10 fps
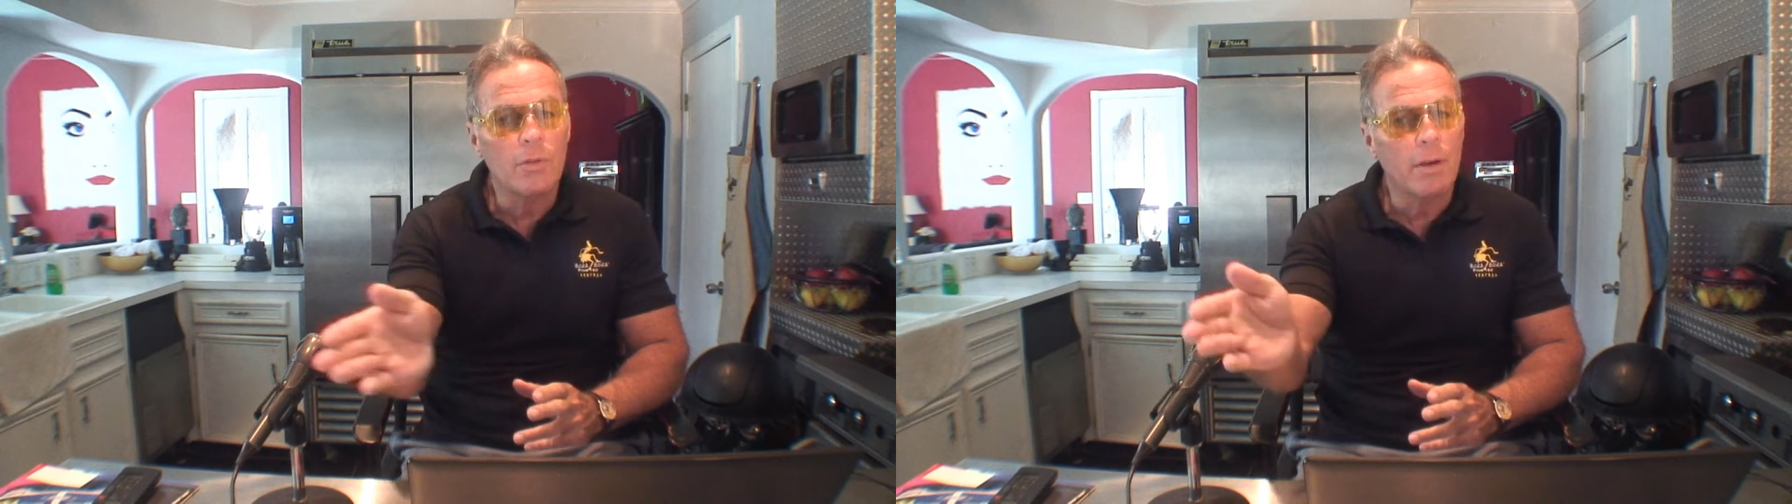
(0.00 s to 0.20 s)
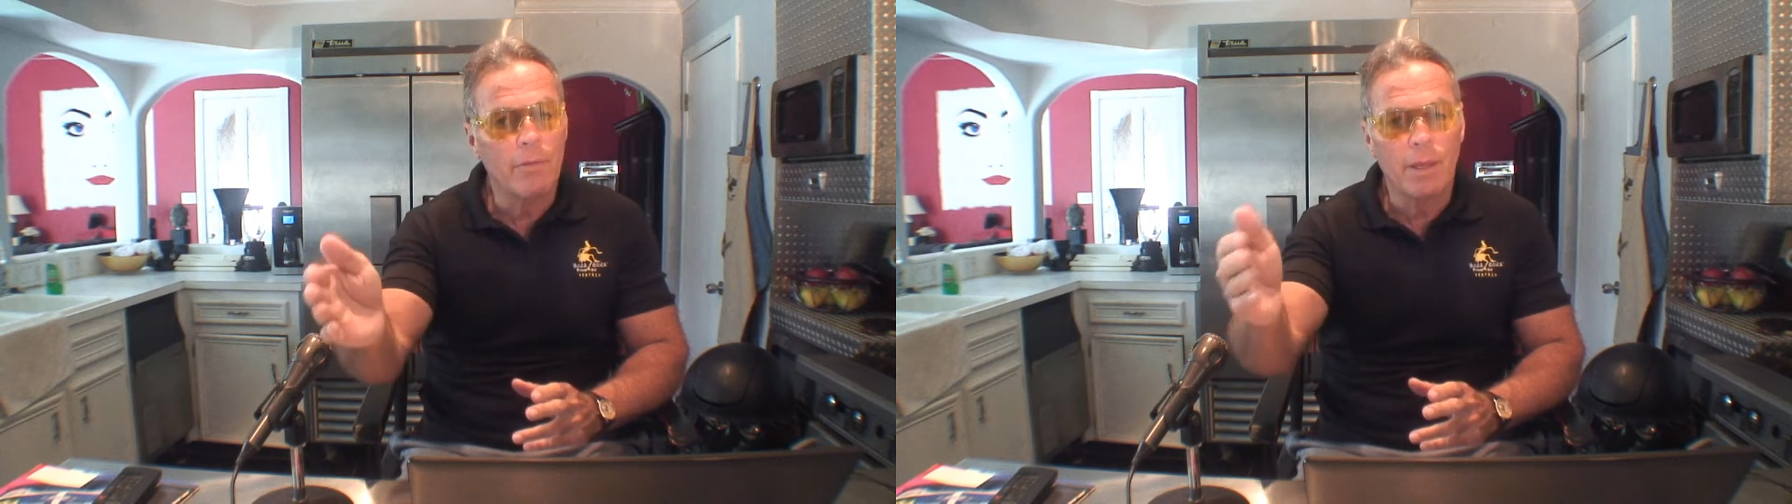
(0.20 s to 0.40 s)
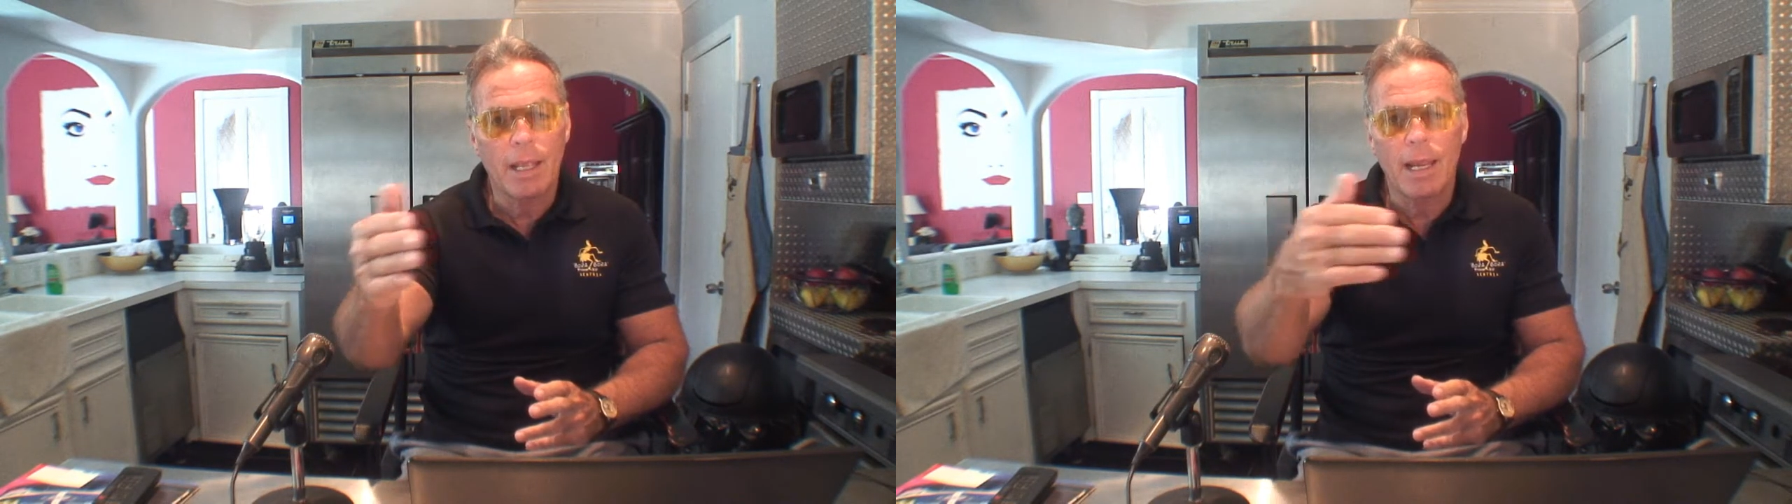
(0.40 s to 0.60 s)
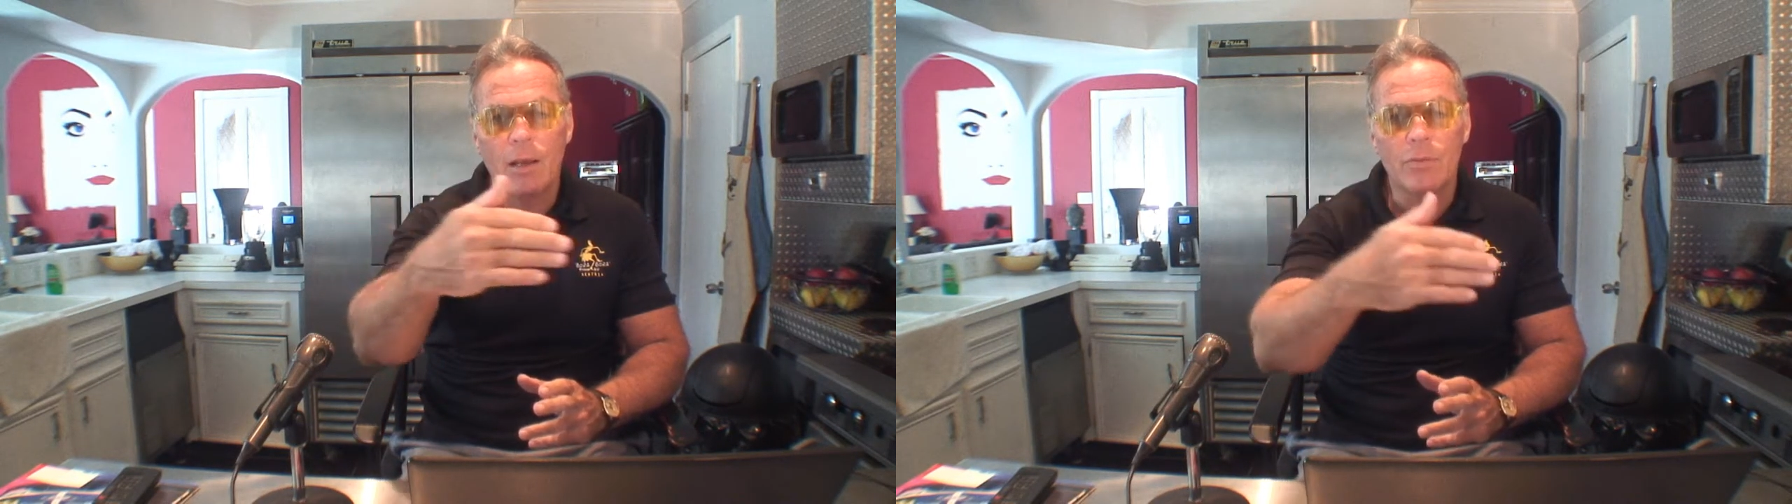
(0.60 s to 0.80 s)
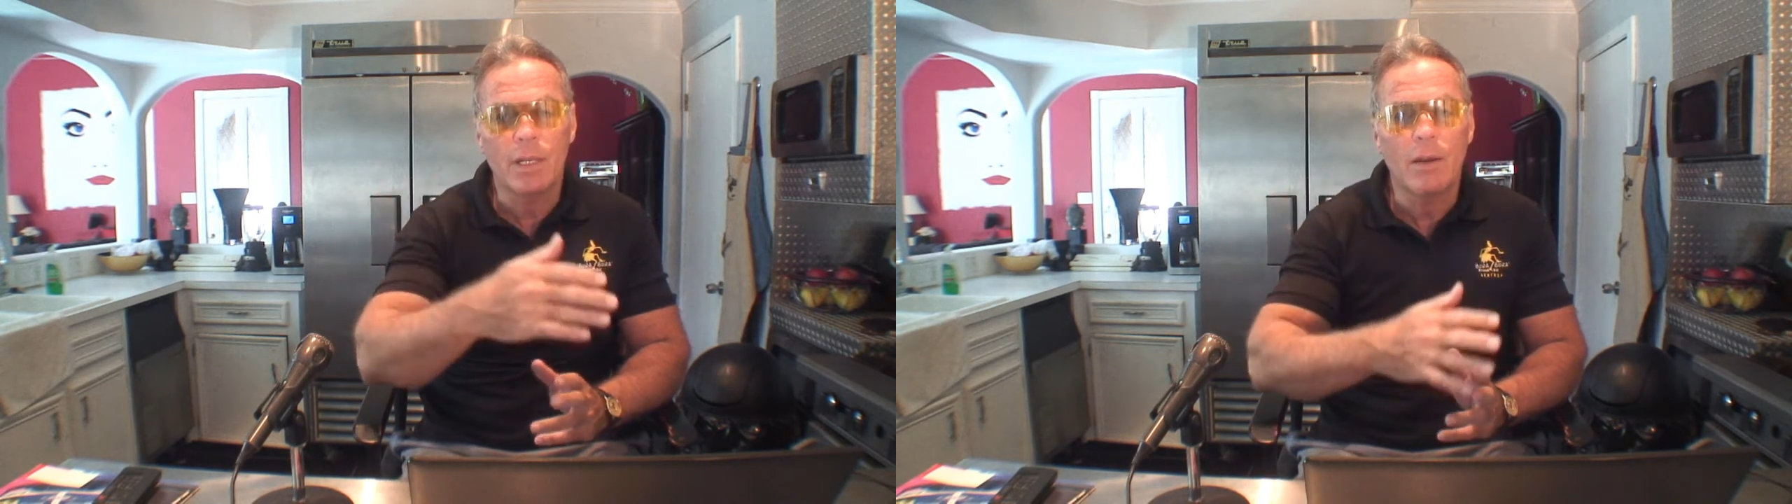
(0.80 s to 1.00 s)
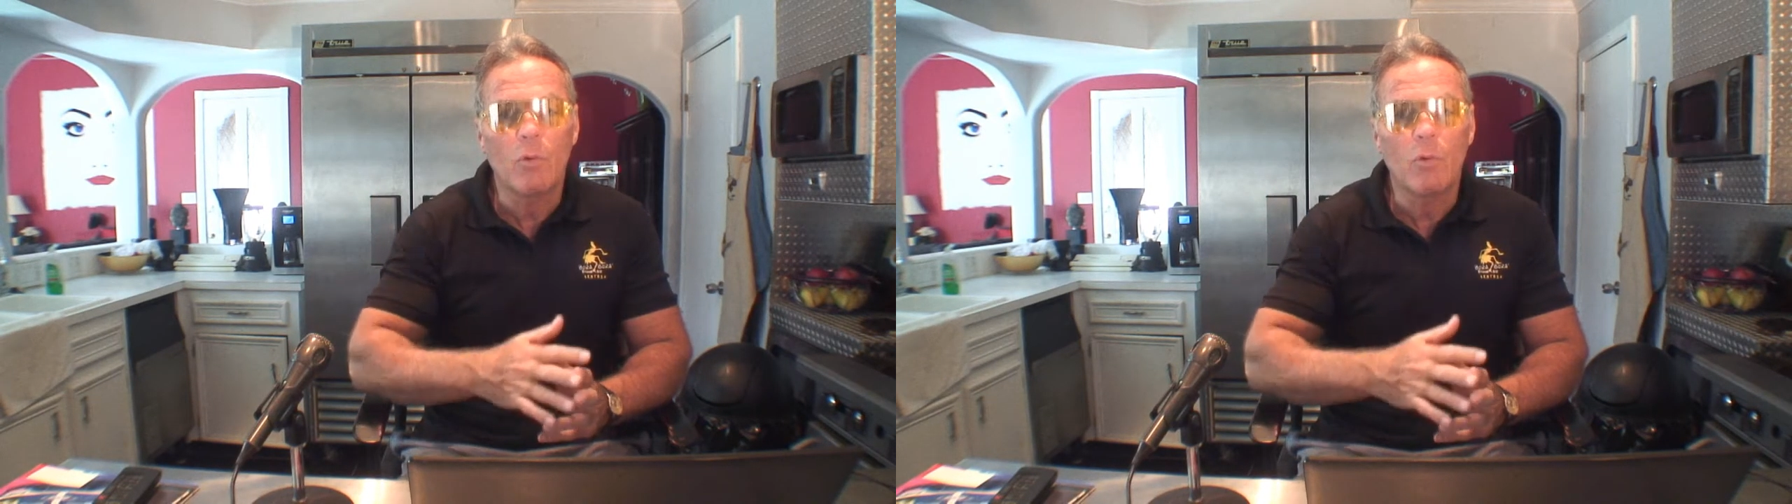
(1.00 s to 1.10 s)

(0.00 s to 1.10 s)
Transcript: and everything else at